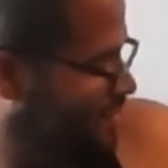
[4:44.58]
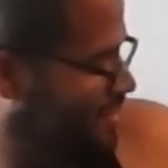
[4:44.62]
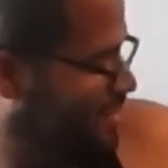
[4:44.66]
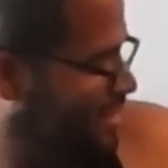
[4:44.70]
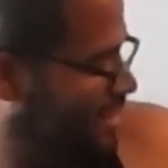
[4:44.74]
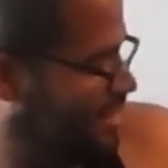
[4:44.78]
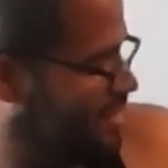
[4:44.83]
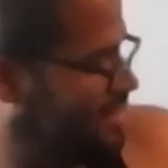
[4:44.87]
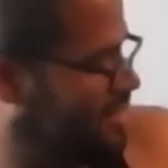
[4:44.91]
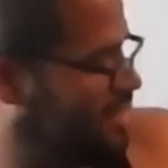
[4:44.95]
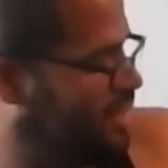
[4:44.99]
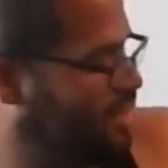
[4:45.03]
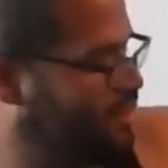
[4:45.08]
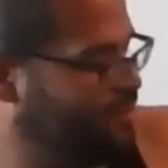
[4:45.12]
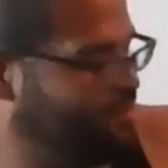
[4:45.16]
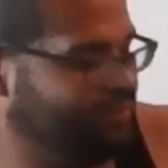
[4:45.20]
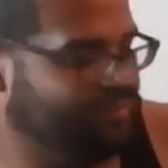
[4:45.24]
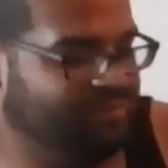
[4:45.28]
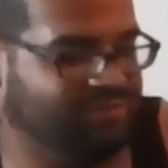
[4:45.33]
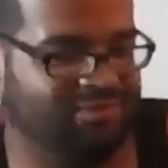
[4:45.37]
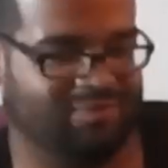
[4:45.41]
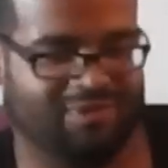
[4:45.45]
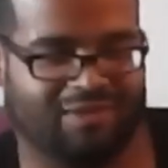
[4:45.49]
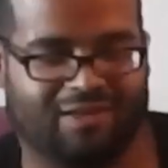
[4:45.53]
Next up,
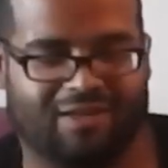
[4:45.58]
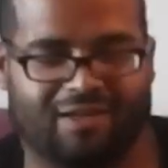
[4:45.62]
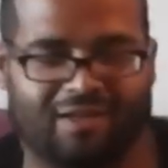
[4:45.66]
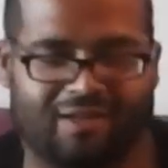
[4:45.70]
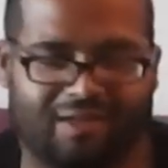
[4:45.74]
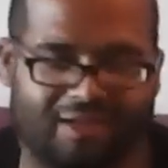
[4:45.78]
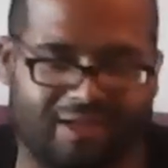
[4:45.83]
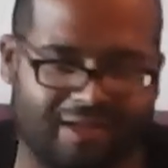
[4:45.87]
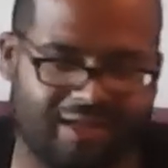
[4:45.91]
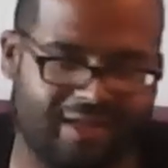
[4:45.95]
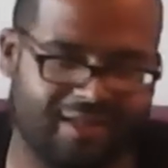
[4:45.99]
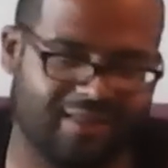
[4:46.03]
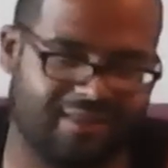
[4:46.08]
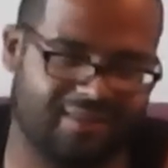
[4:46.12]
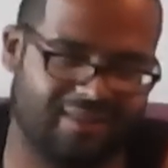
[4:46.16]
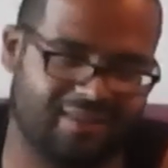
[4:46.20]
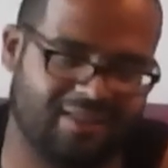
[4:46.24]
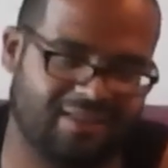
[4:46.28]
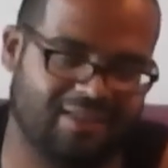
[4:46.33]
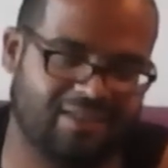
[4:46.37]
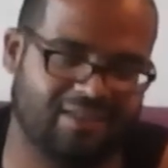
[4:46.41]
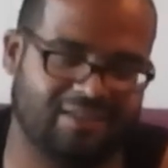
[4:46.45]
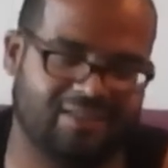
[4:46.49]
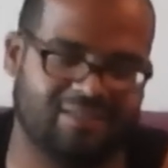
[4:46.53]
I got
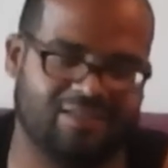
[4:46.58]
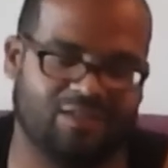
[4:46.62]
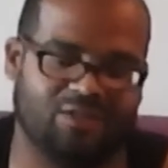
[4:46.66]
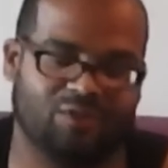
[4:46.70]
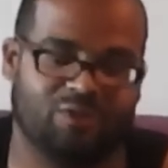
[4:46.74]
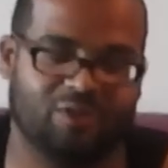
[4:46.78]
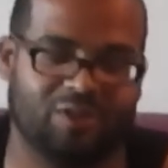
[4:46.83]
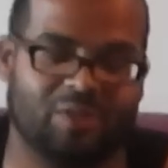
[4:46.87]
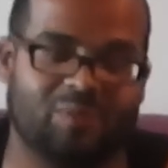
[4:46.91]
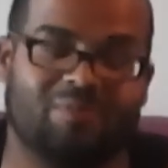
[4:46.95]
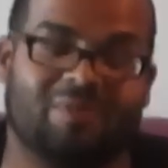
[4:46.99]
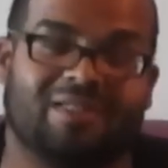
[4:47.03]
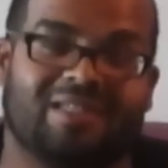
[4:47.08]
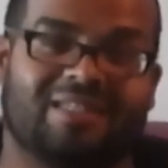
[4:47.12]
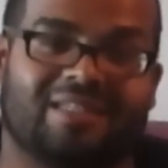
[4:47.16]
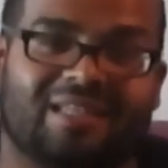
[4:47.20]
these Christmas